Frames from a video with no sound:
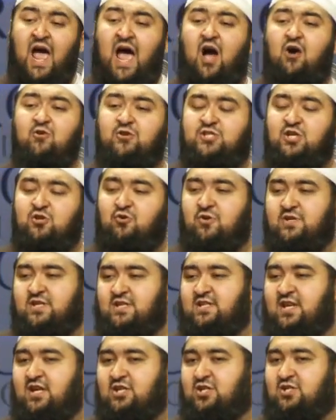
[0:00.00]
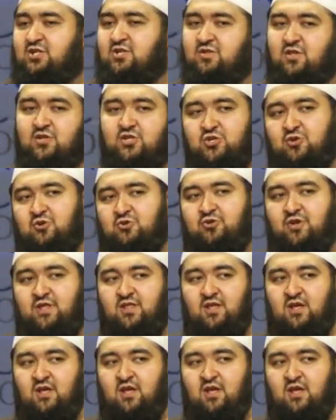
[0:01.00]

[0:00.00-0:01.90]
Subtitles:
how is she going to teach it to the children?